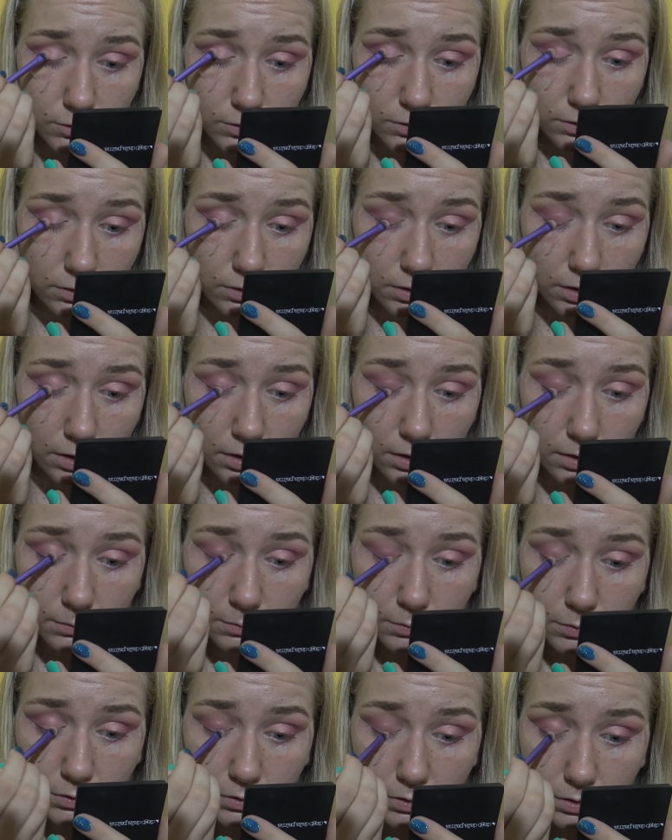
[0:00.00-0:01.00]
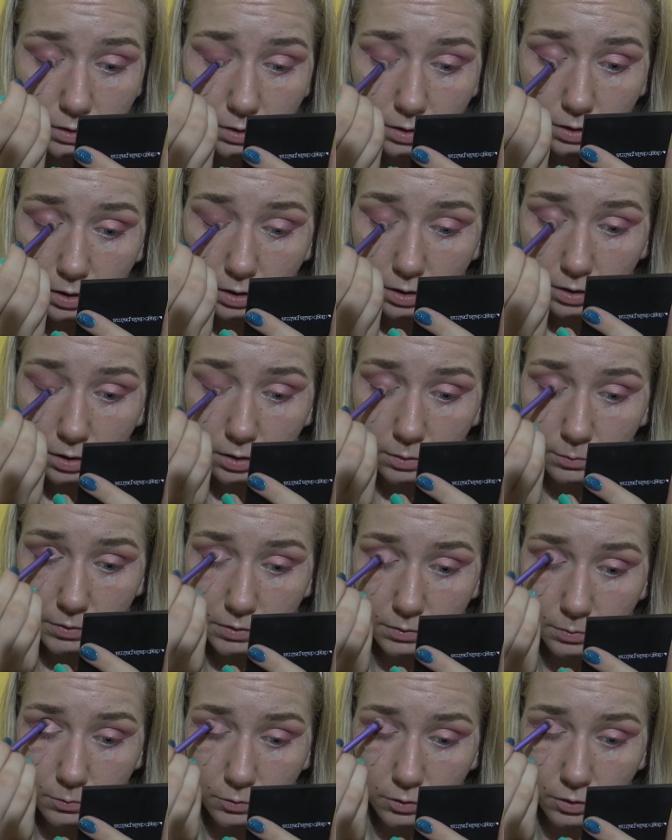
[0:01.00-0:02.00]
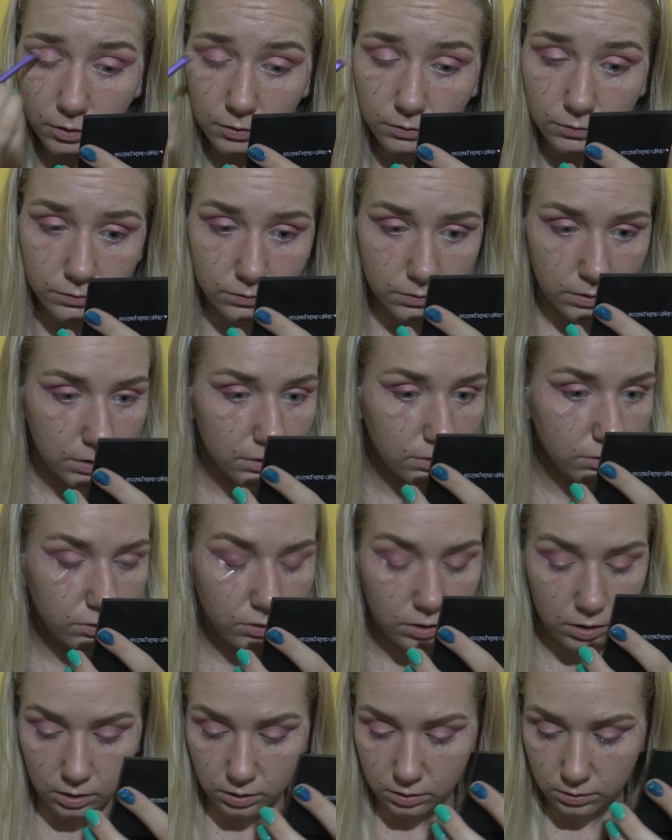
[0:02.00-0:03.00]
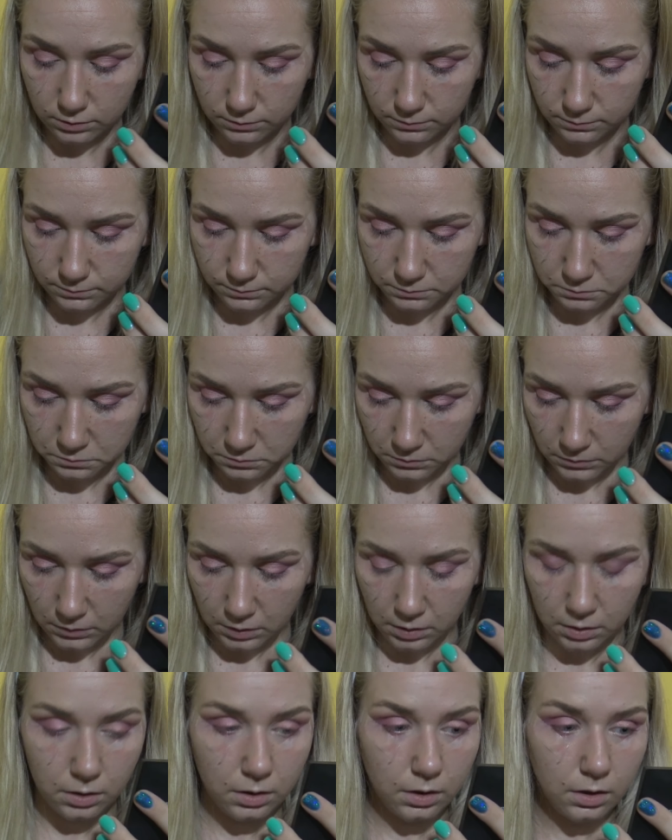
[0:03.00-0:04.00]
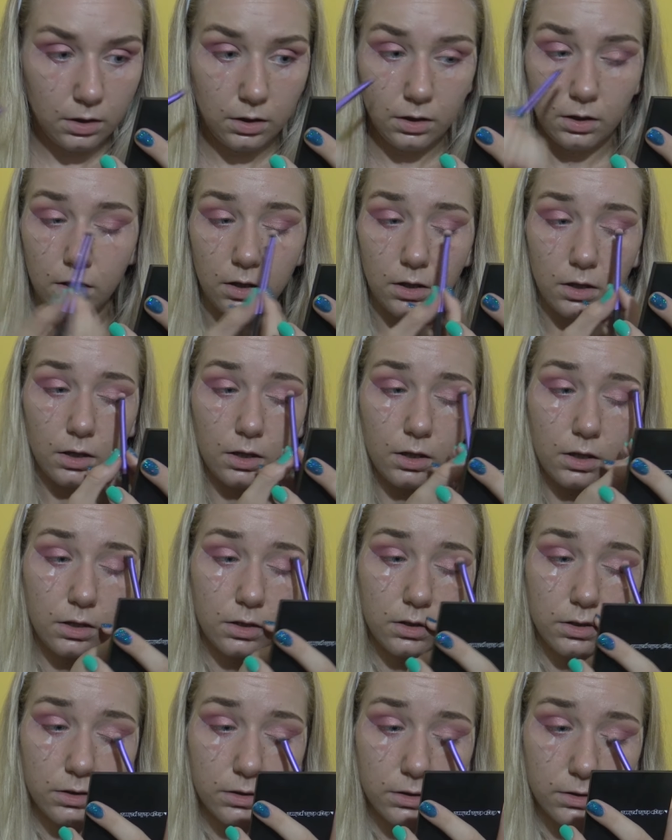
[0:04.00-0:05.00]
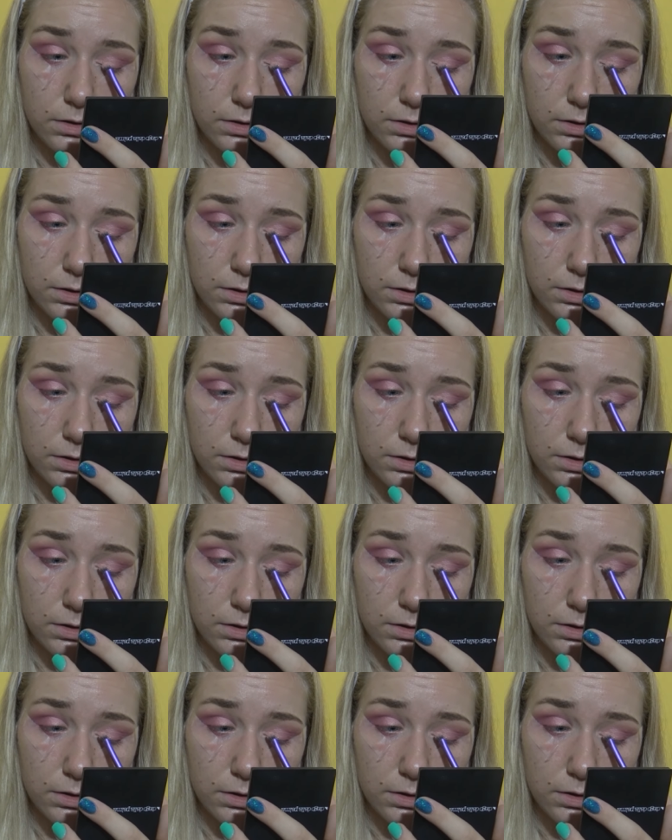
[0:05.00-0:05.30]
just gonna put a little bit more of that shade, and